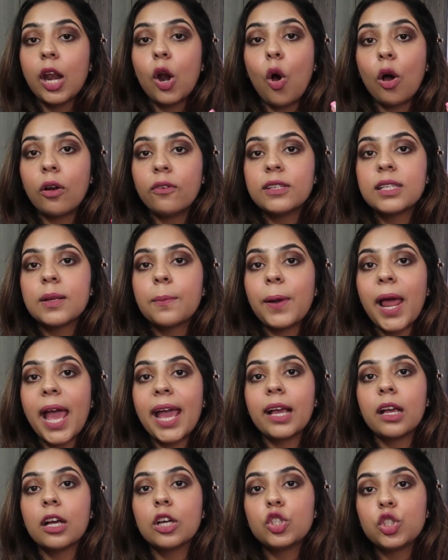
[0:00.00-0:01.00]
are always
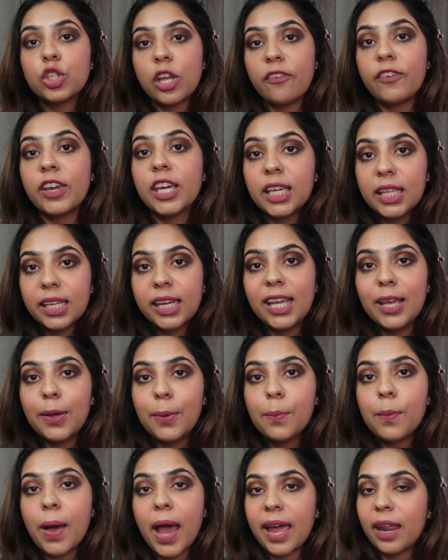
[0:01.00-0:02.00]
applying a shaving
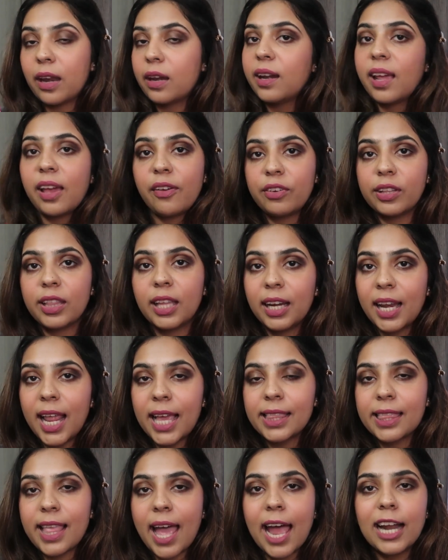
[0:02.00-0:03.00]
cream and everything
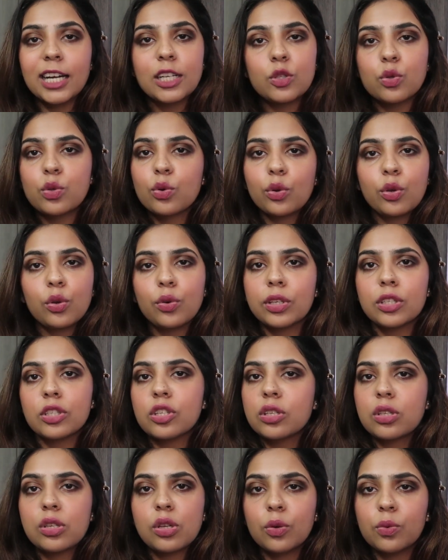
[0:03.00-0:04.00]
like that. So you
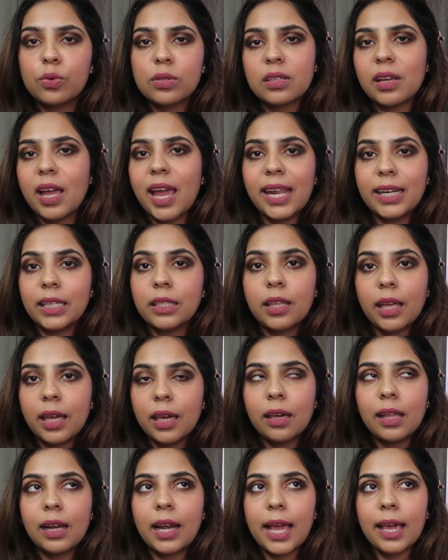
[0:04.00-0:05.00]
can just use
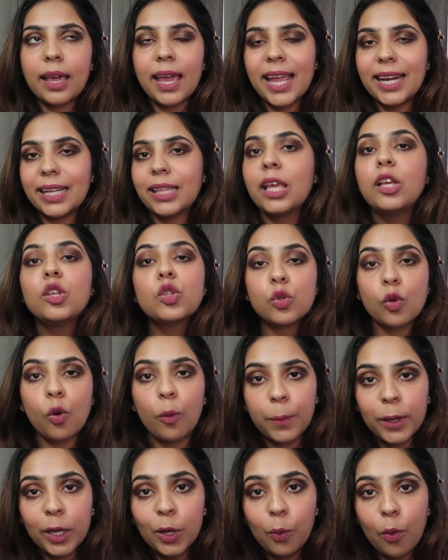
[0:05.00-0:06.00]
anything, like anything
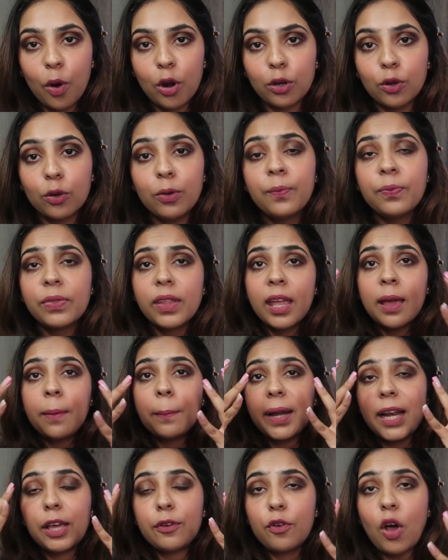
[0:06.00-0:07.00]
soapy you want to,
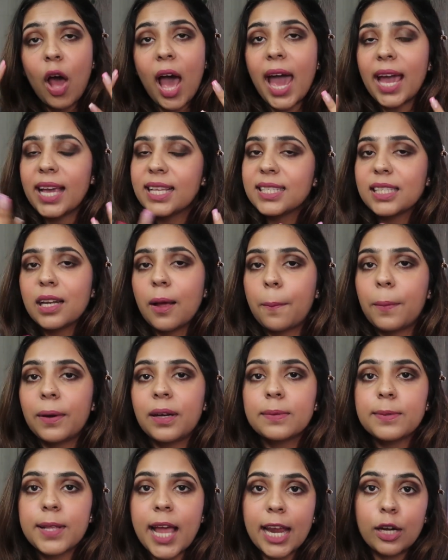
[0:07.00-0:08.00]
but like for eyes and upper
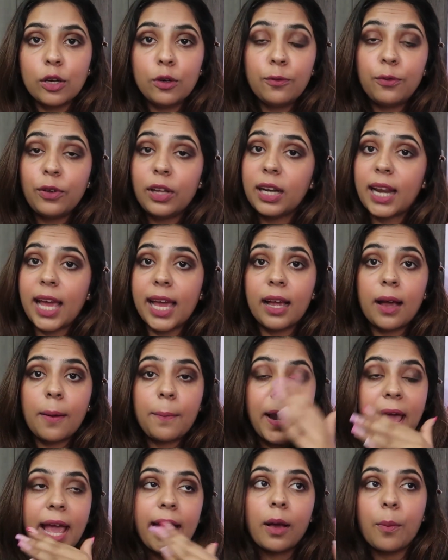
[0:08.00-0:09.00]
lips I don't feel like
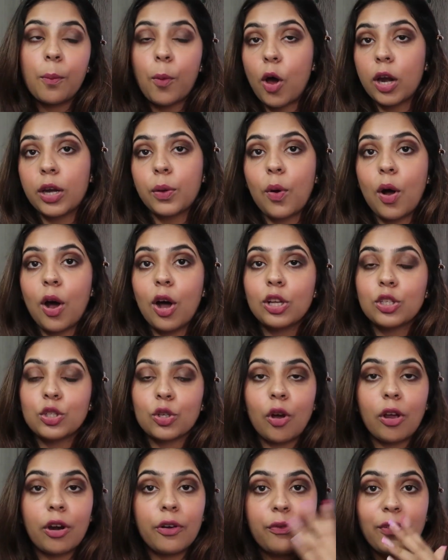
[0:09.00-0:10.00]
applying a body wash
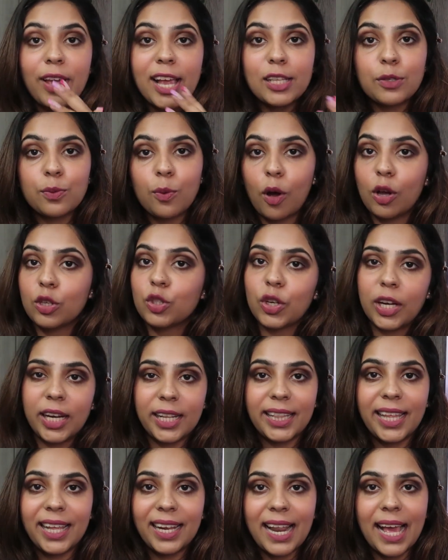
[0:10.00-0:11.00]
or a face wash or
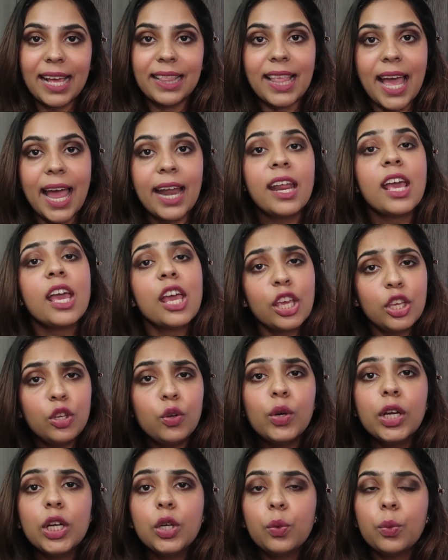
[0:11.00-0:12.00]
anything like that.
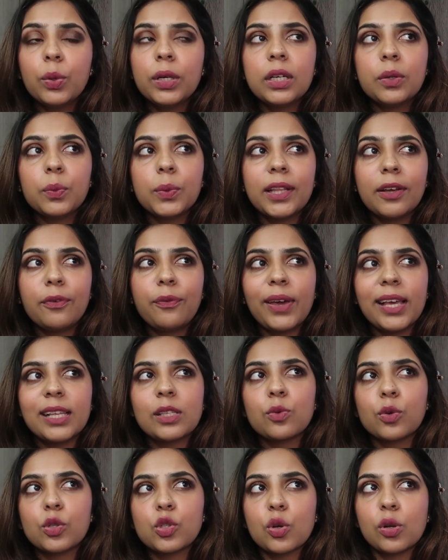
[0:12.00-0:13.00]
You can do it with a
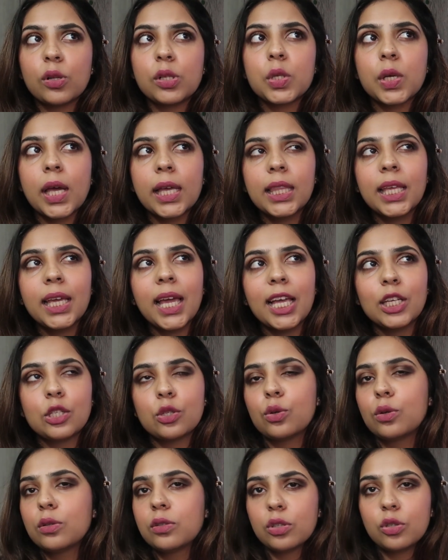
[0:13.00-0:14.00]
face wash also. I think I
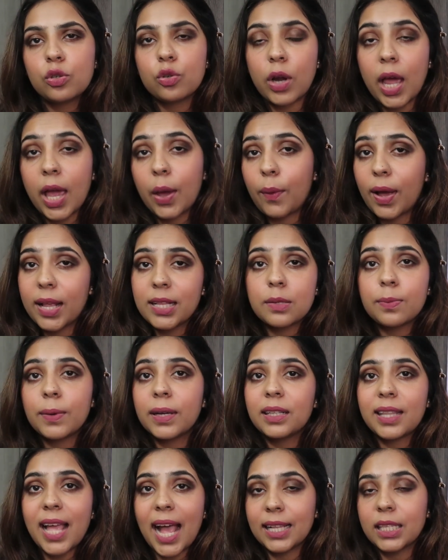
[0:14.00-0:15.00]
should also try once,
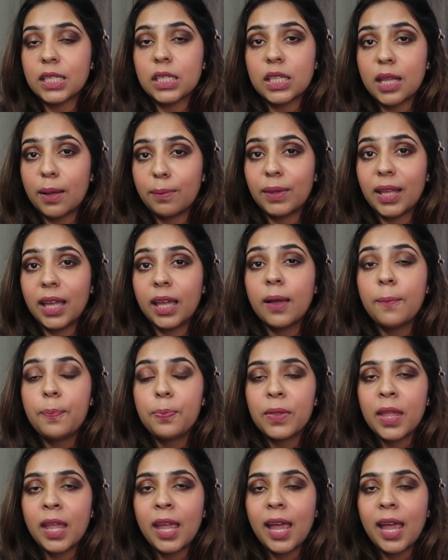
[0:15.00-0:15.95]
but that's something